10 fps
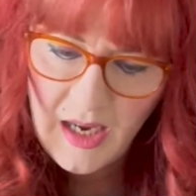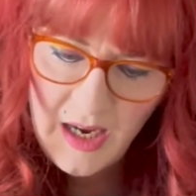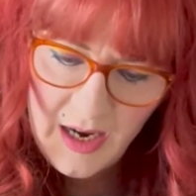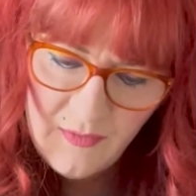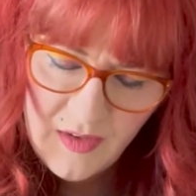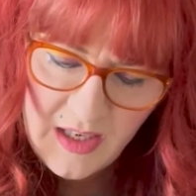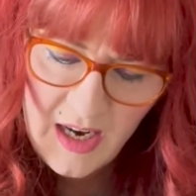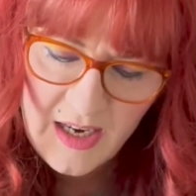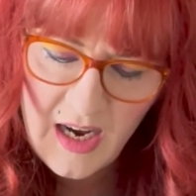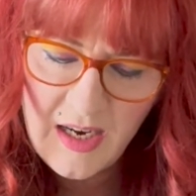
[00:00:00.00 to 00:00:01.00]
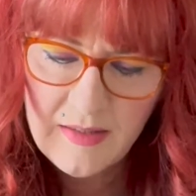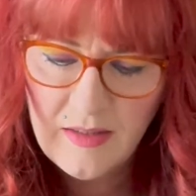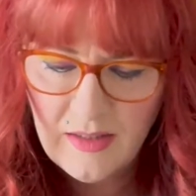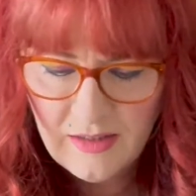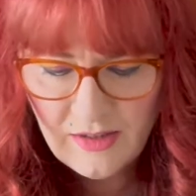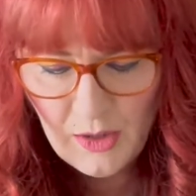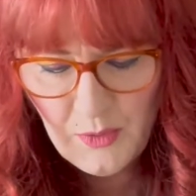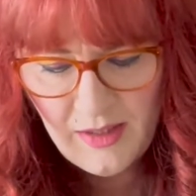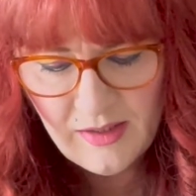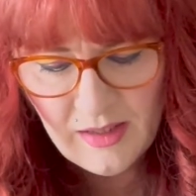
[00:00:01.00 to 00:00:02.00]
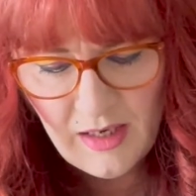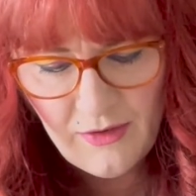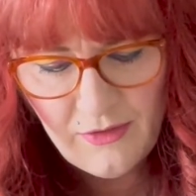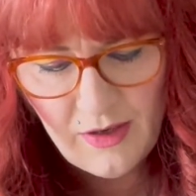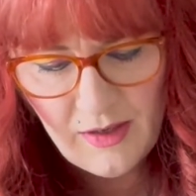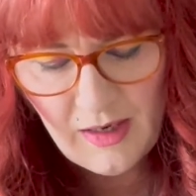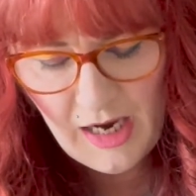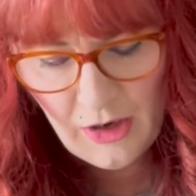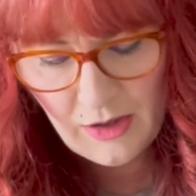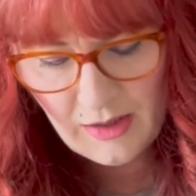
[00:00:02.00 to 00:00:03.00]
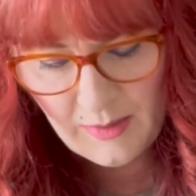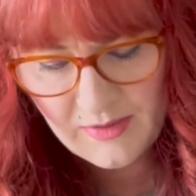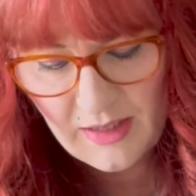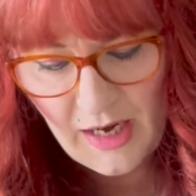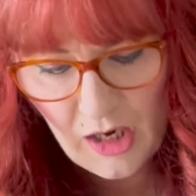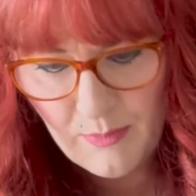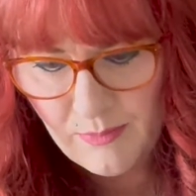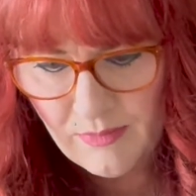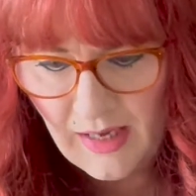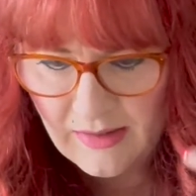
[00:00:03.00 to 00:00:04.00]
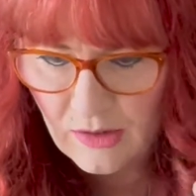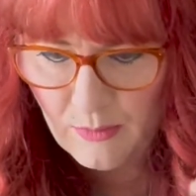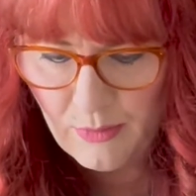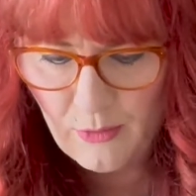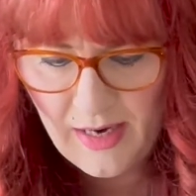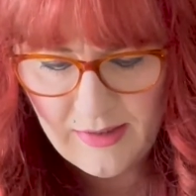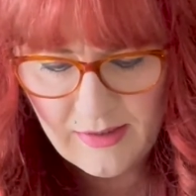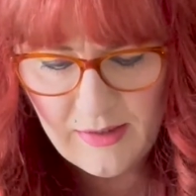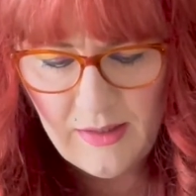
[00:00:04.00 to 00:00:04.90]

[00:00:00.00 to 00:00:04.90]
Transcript: And then I got a series of hair clips and hair, like little barrettes.